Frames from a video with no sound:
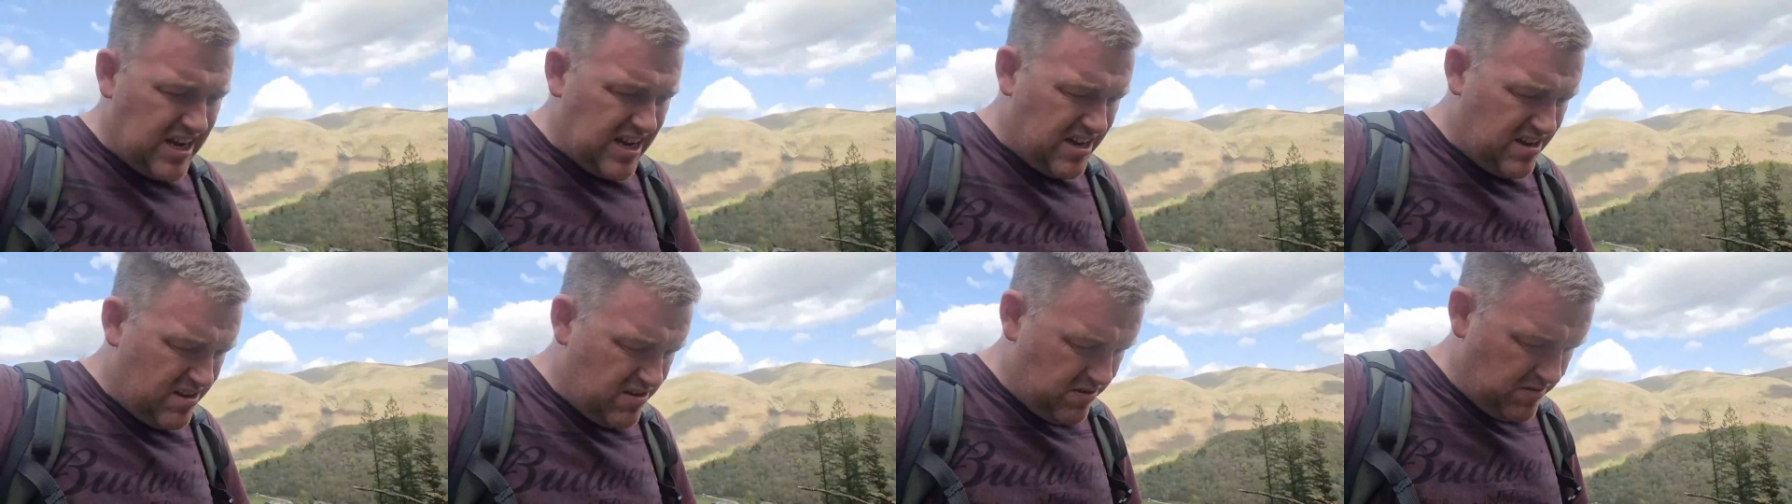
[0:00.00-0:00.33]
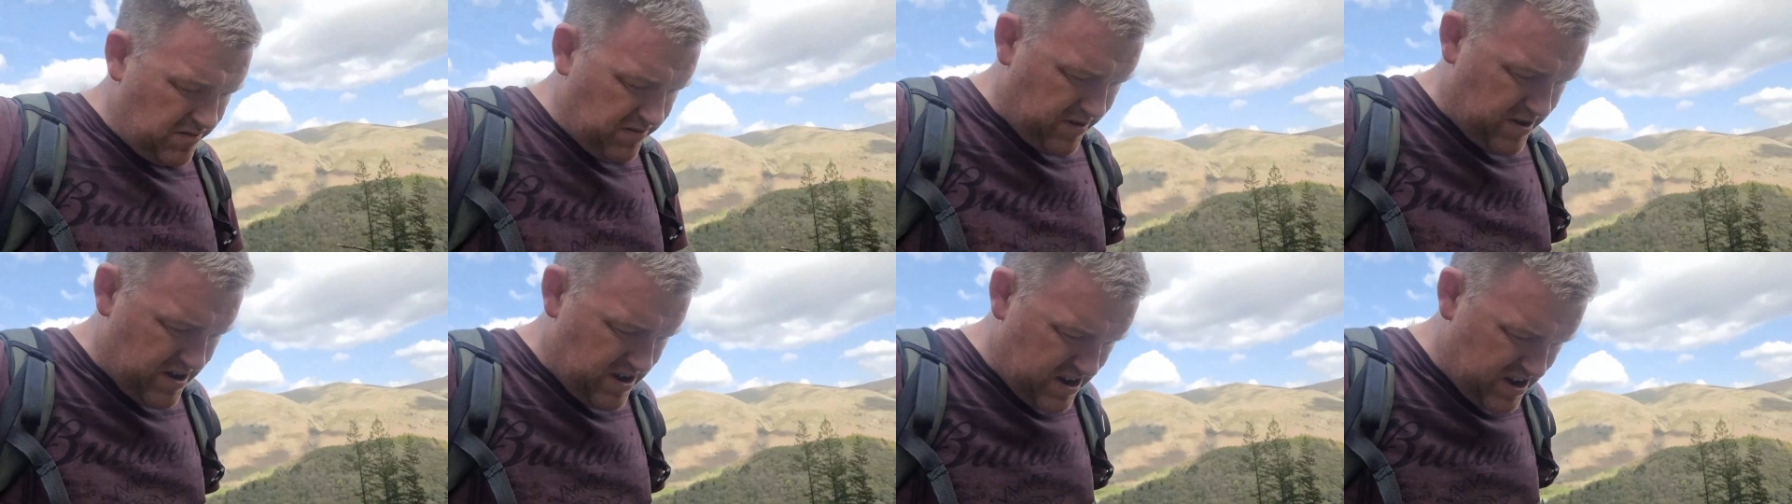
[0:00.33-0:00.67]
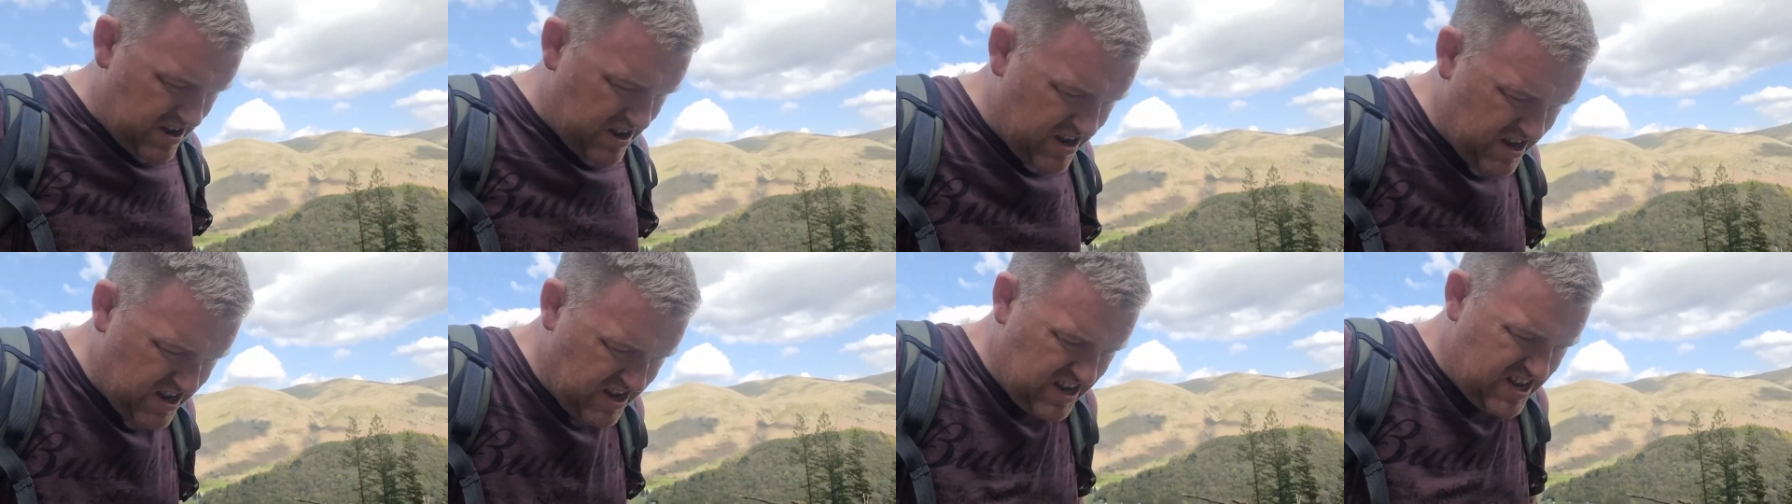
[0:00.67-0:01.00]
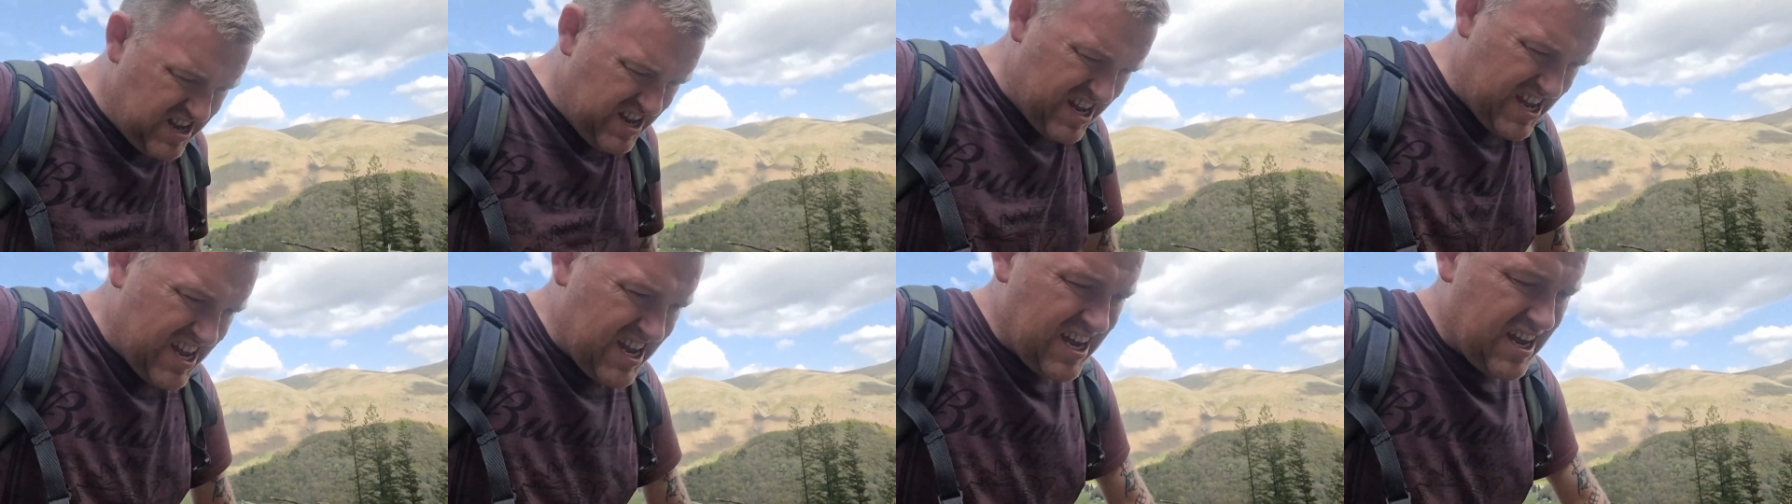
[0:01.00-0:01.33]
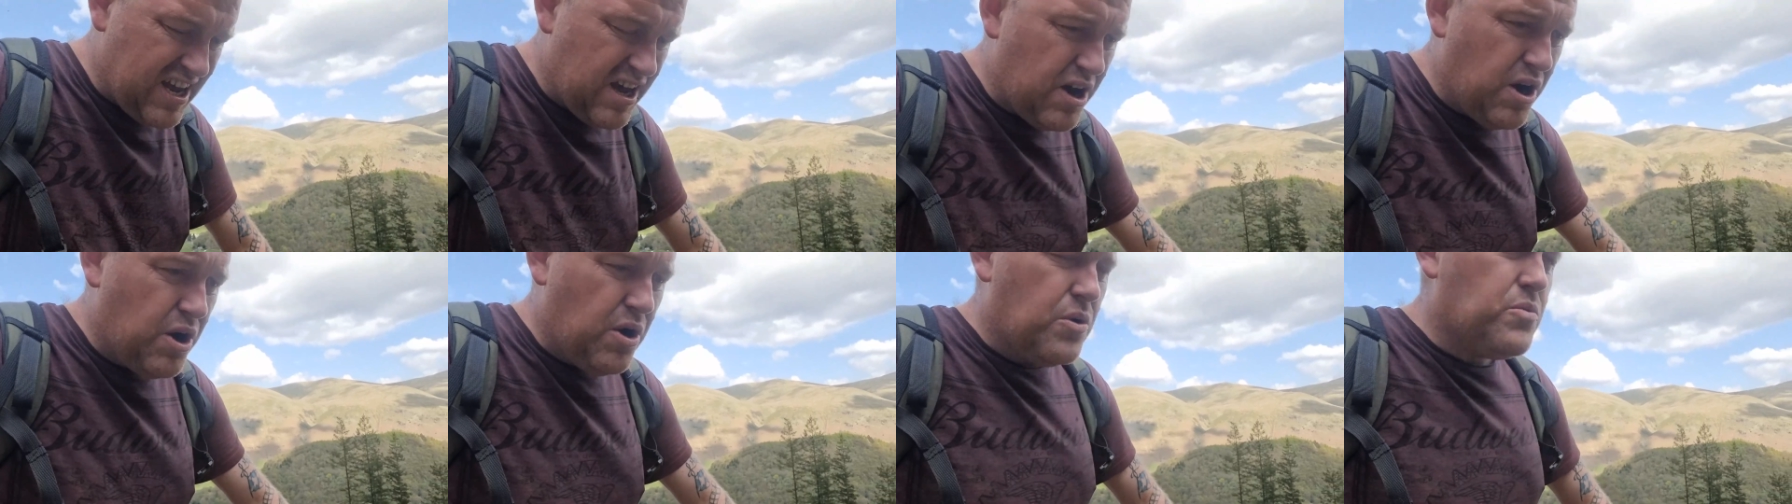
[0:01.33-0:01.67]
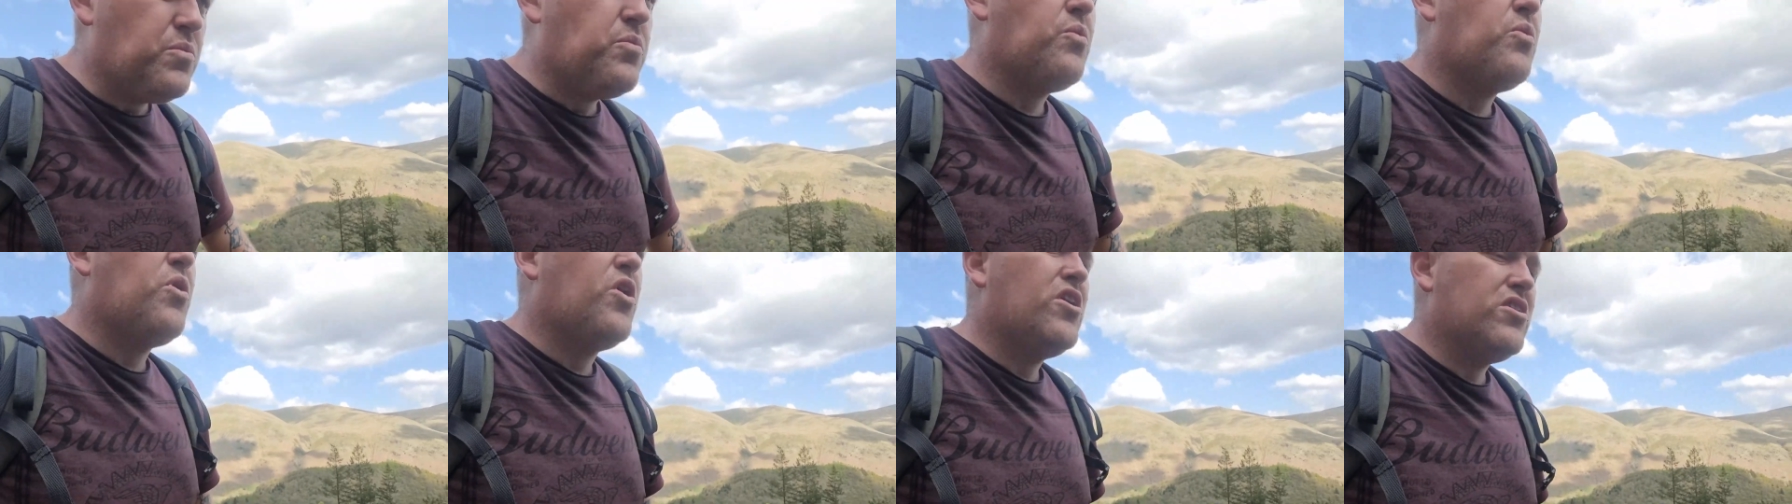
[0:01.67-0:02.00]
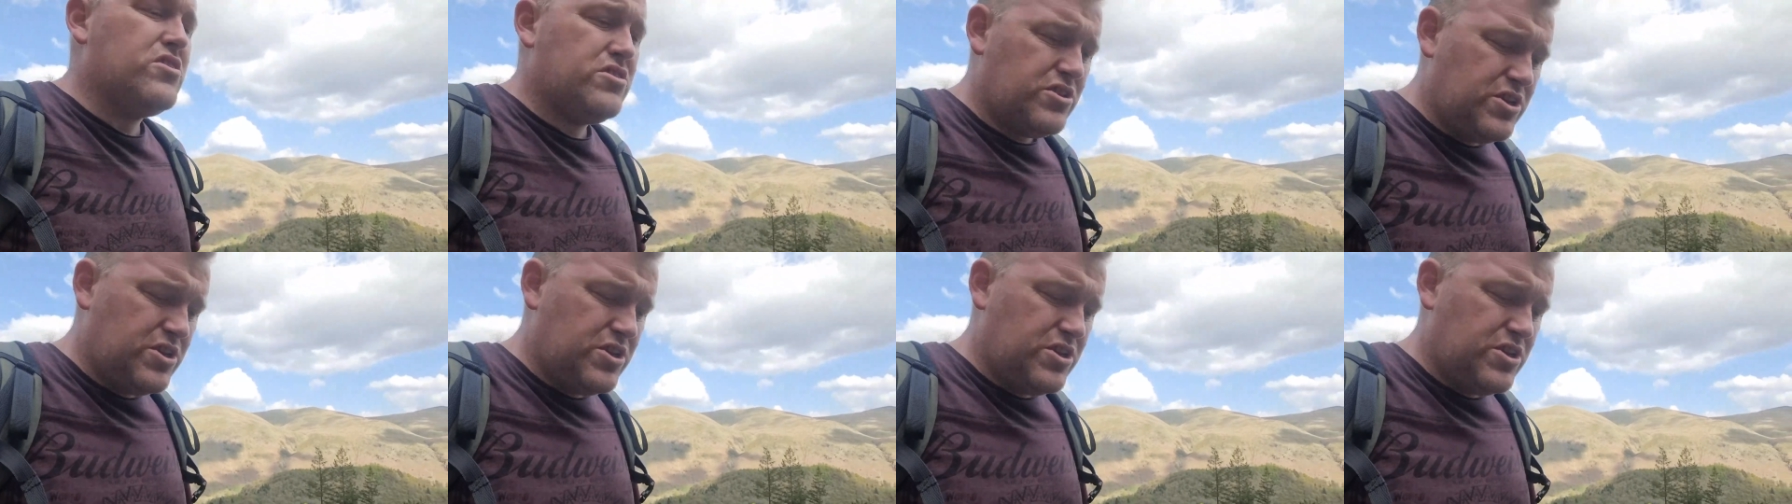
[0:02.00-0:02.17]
Hey, love. What